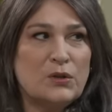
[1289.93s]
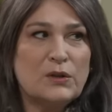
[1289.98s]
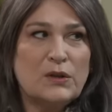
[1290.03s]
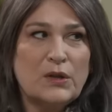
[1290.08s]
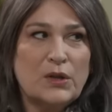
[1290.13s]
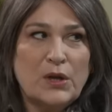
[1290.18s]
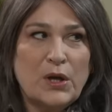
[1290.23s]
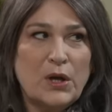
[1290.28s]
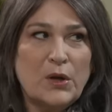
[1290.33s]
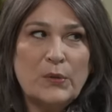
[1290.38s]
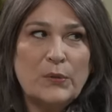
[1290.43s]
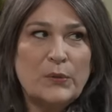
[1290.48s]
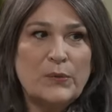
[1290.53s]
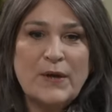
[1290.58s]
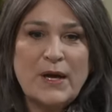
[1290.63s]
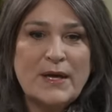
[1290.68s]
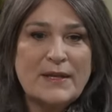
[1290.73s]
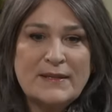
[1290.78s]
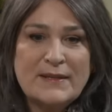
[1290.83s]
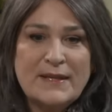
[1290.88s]
You know,
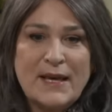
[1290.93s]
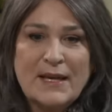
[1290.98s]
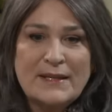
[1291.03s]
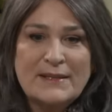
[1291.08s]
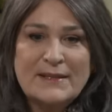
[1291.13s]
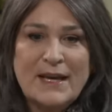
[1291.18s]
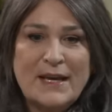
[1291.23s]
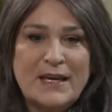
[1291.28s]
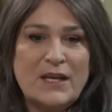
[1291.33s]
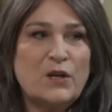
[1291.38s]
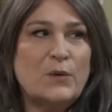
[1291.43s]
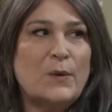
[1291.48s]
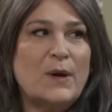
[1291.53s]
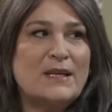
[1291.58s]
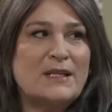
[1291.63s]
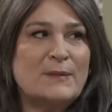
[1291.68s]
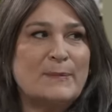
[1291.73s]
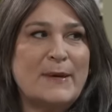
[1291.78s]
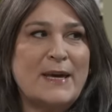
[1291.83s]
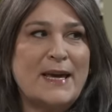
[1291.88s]
that's their
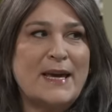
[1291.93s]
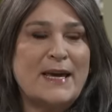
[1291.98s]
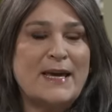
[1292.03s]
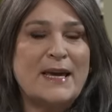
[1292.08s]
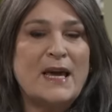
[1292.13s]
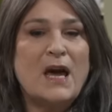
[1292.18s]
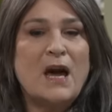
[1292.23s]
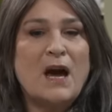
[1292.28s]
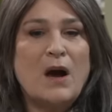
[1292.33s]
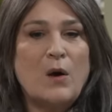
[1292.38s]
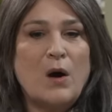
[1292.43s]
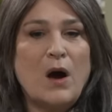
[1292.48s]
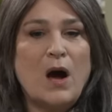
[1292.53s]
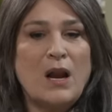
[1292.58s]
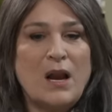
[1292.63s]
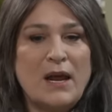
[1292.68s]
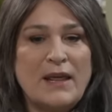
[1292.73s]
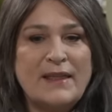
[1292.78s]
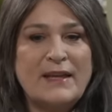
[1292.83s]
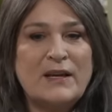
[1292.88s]
USP.
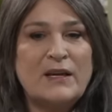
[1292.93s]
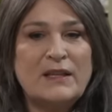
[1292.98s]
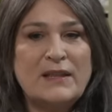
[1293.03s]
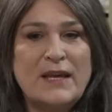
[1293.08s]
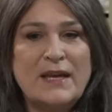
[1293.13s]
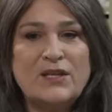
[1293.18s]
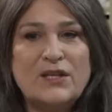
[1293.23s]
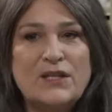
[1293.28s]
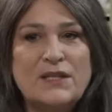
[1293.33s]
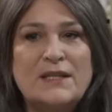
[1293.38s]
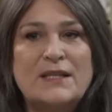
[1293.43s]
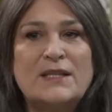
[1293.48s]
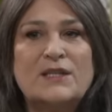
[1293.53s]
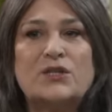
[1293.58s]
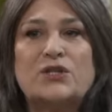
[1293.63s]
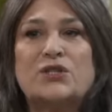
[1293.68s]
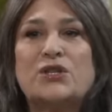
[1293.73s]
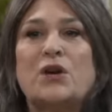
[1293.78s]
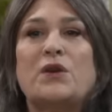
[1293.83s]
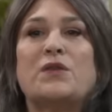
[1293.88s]
And I think they just need
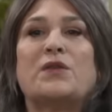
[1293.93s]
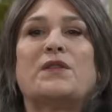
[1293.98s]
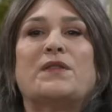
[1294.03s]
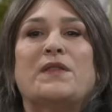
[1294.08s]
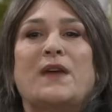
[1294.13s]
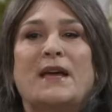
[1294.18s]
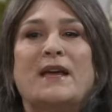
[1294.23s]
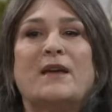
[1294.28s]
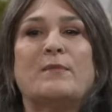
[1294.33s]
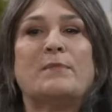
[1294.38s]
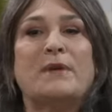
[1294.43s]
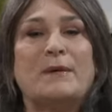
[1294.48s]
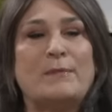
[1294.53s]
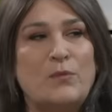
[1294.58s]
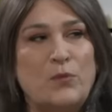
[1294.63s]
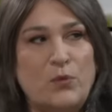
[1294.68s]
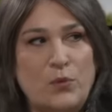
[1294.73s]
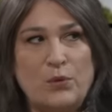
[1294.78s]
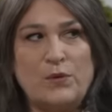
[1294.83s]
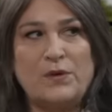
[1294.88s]
to show that they can be
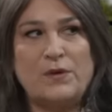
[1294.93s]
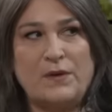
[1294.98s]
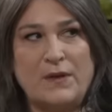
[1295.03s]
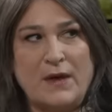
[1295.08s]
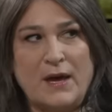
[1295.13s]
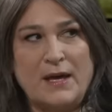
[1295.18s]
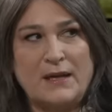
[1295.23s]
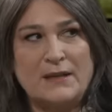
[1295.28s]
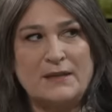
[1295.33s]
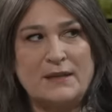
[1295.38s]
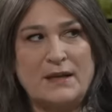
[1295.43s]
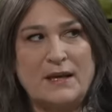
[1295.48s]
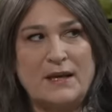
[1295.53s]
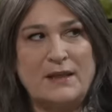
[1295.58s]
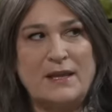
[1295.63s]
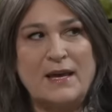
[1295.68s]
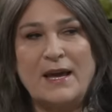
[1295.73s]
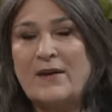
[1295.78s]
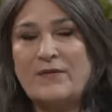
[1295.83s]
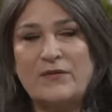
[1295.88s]
more than that.
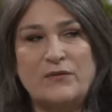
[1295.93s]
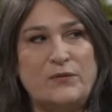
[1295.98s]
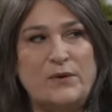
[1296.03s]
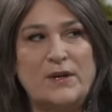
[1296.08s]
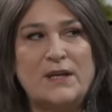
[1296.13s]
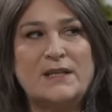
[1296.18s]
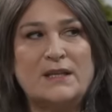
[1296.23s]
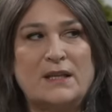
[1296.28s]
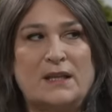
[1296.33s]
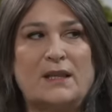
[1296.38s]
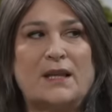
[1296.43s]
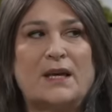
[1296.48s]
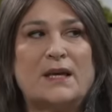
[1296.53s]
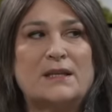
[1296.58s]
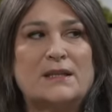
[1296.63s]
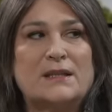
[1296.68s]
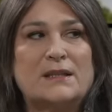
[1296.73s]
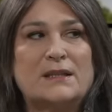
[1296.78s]
And they haven't really done that.